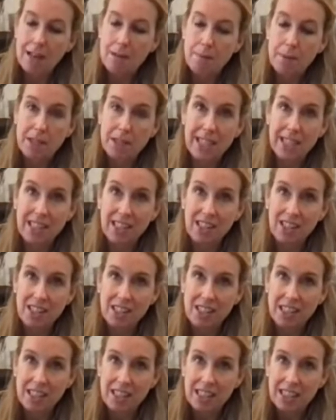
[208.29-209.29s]
But they
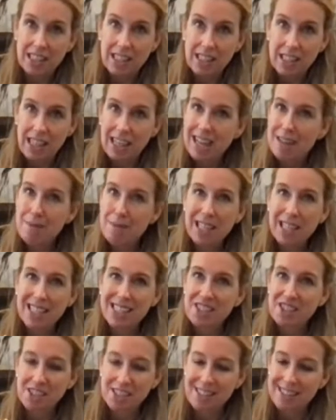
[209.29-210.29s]
look,
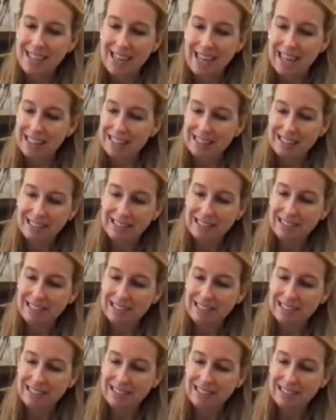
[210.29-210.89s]
it's just not,